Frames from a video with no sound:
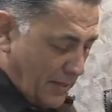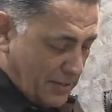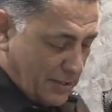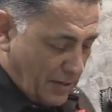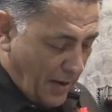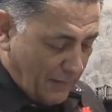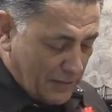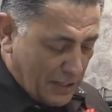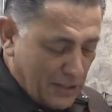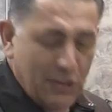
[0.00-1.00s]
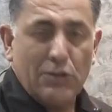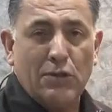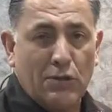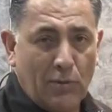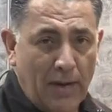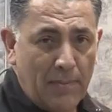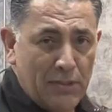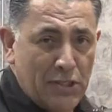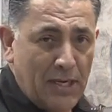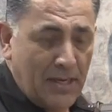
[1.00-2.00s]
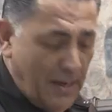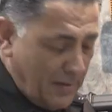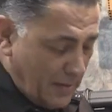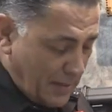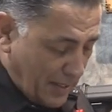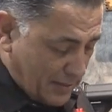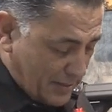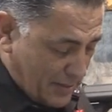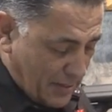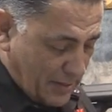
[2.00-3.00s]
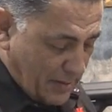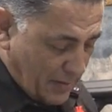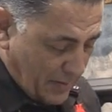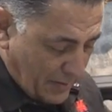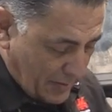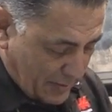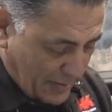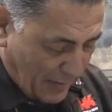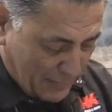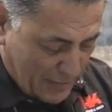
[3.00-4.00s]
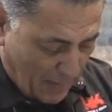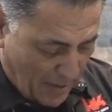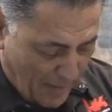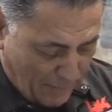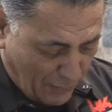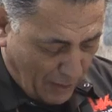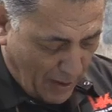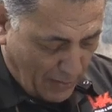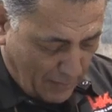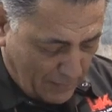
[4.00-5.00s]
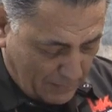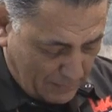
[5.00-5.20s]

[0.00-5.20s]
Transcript: it's obviously a 223 machine gun. It's safe, semi, and full auto.